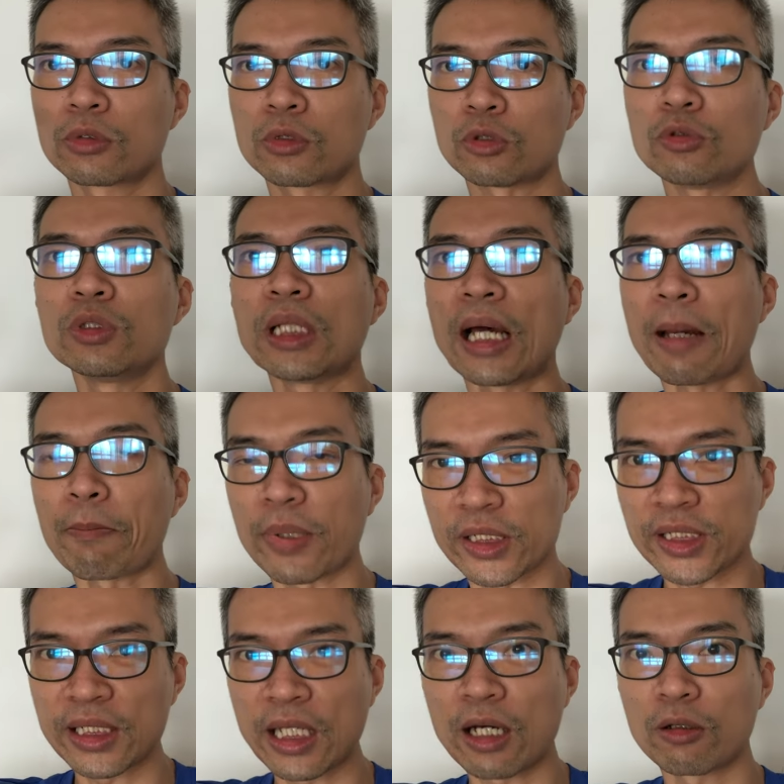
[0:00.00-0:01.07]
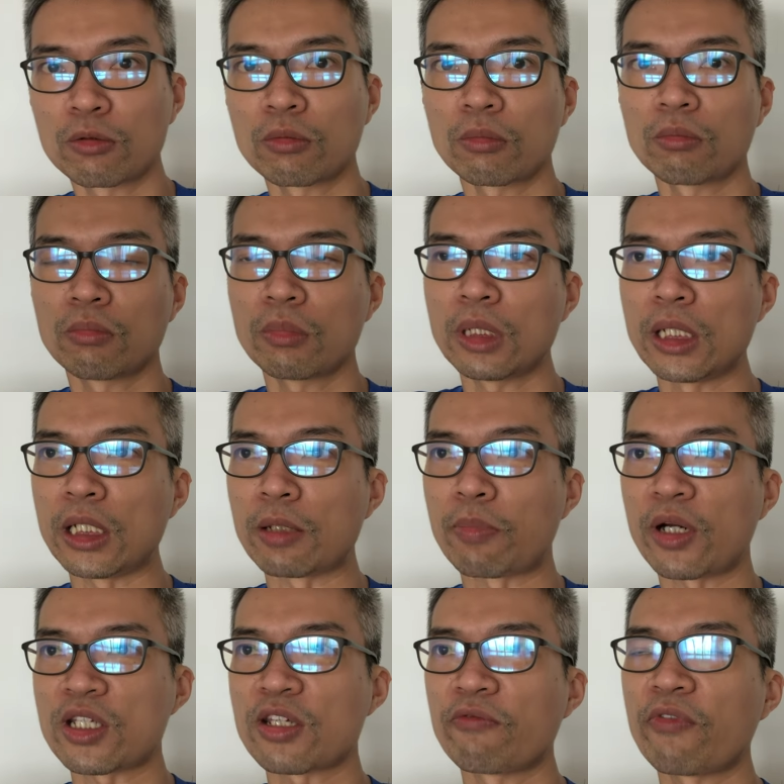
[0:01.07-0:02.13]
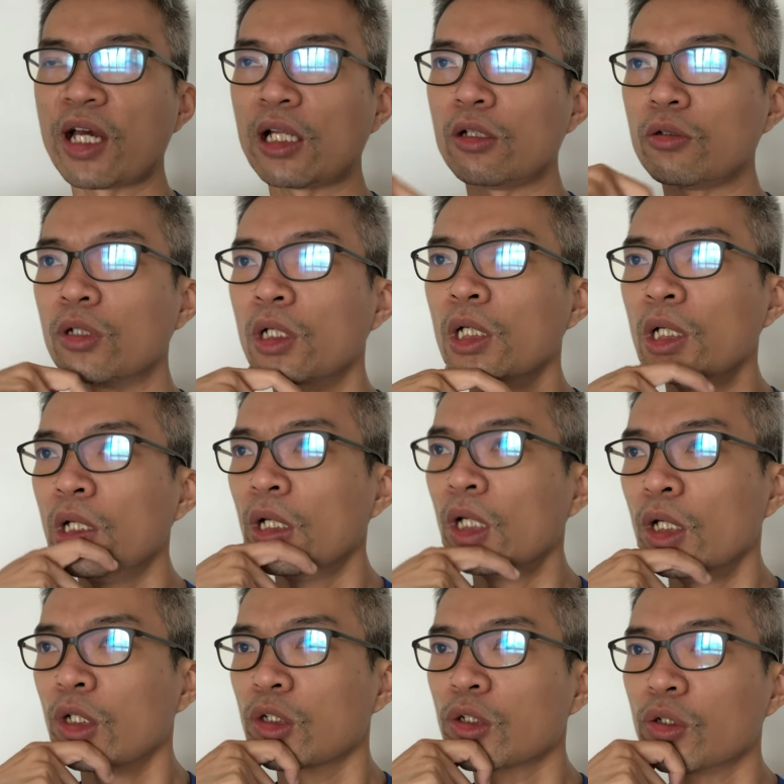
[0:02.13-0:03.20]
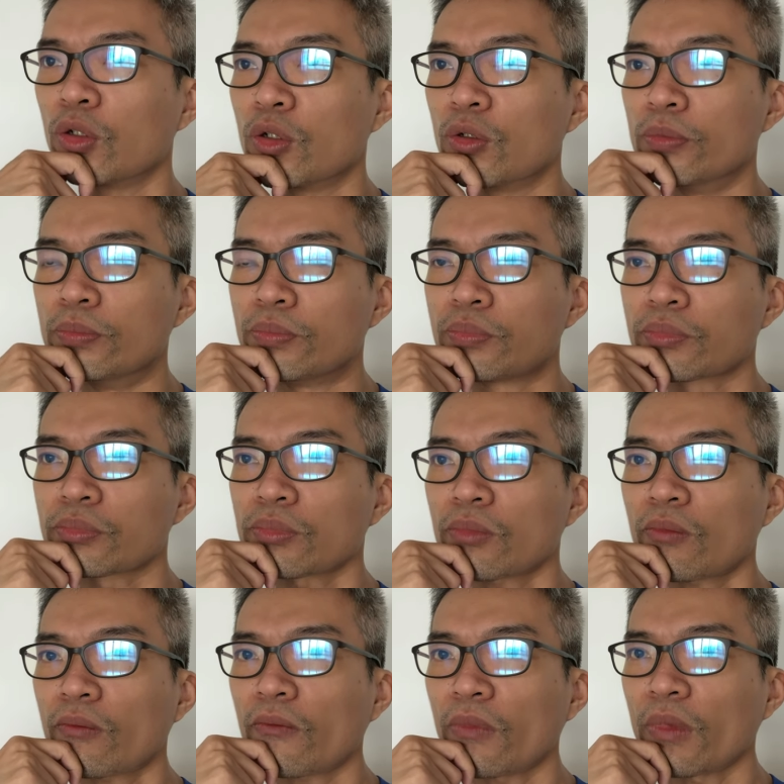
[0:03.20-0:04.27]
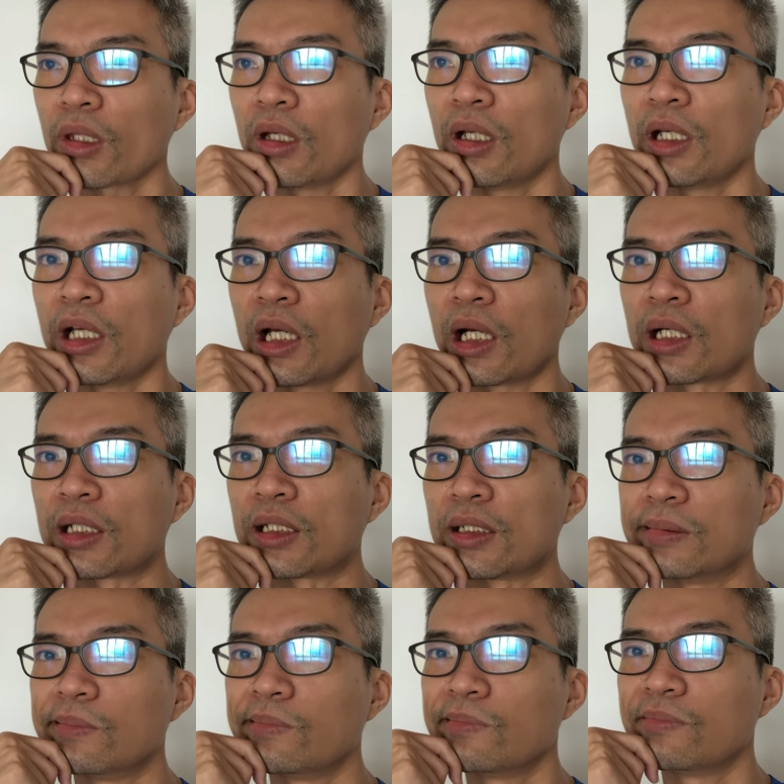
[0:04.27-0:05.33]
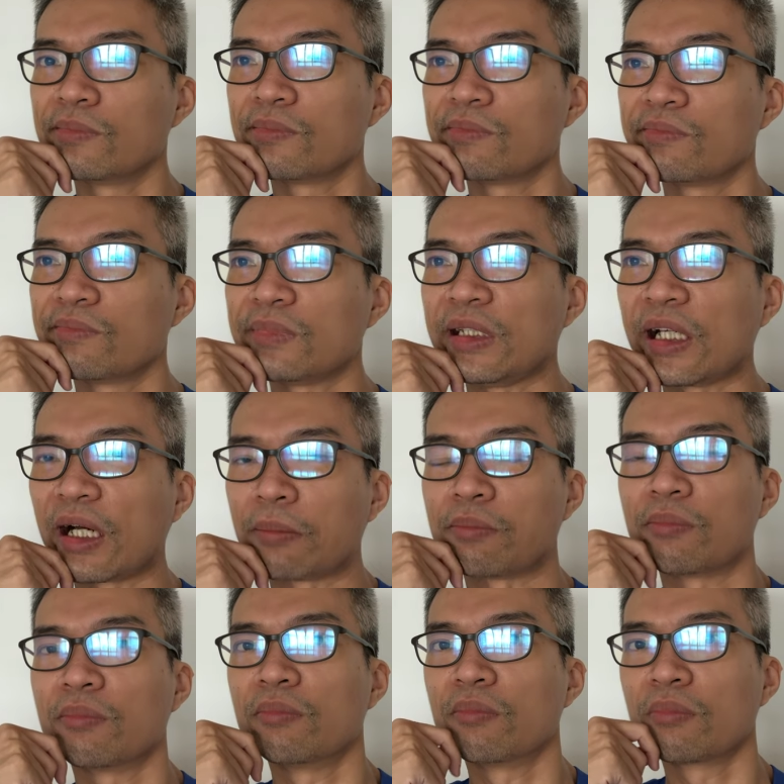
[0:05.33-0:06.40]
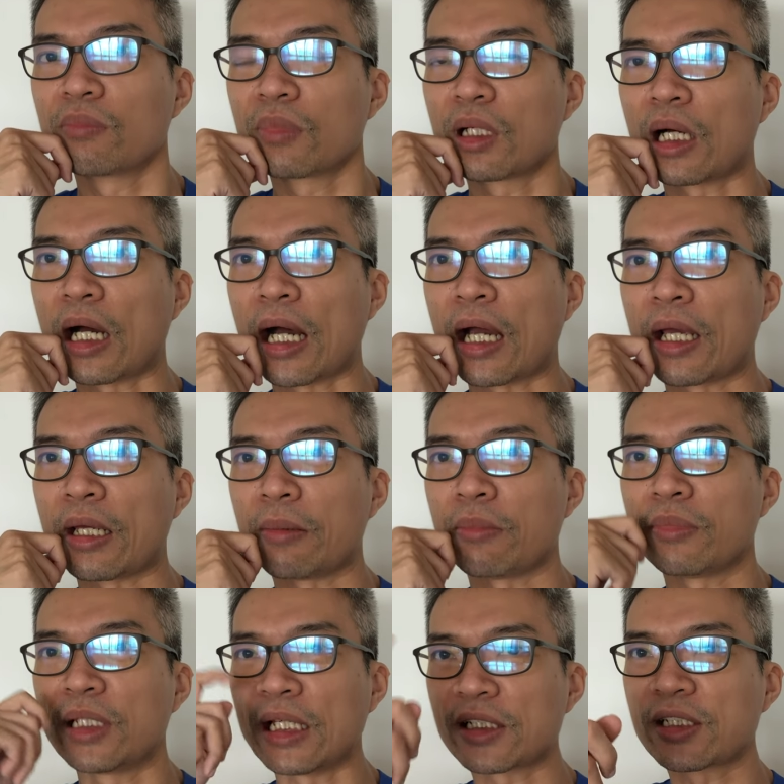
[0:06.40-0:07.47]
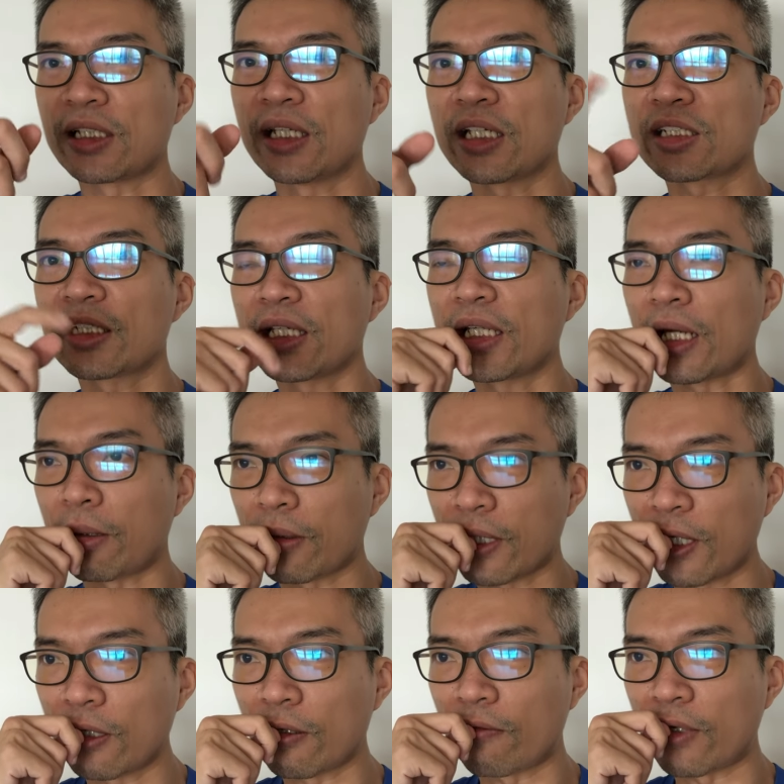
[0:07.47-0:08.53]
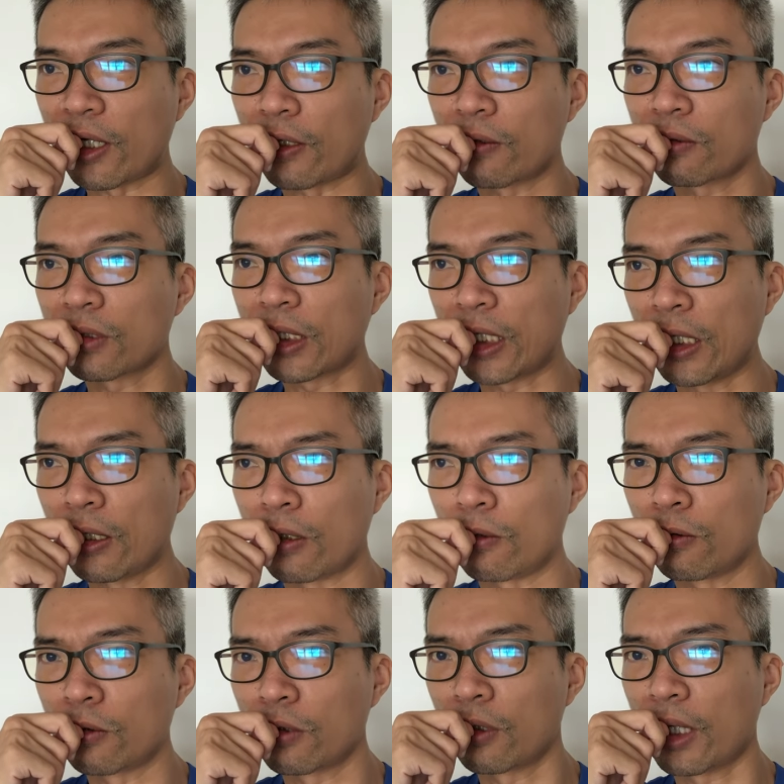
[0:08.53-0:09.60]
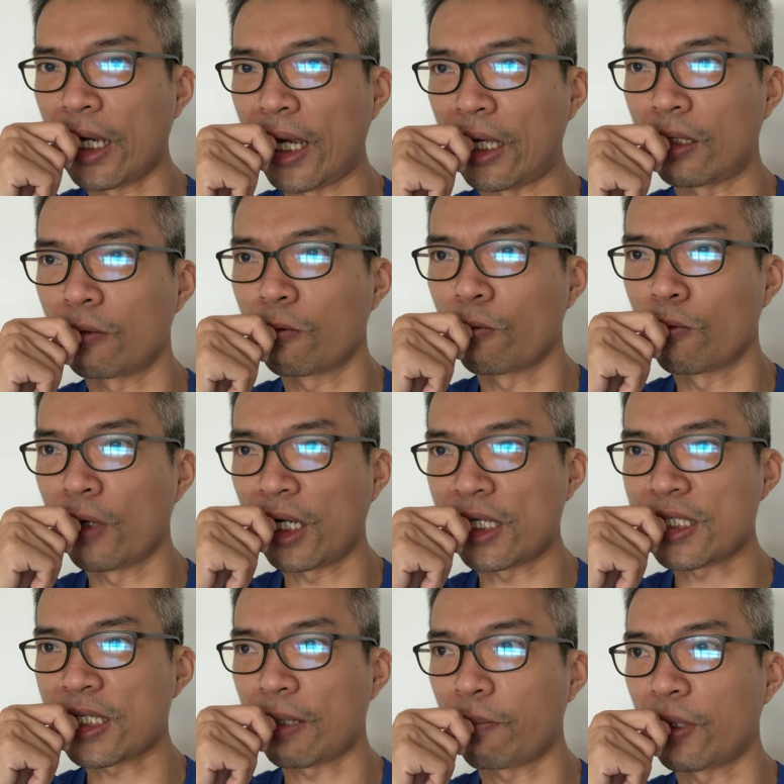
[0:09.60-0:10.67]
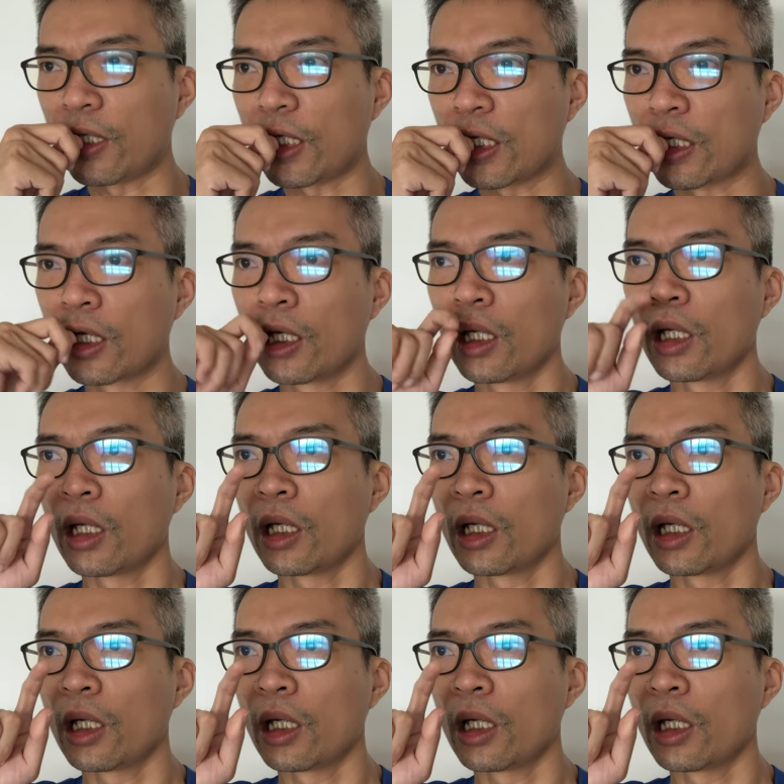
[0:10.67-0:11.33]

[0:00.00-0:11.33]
to the personnel in the present value. So that's the next thing I'm kind of like taking a look at what is happening.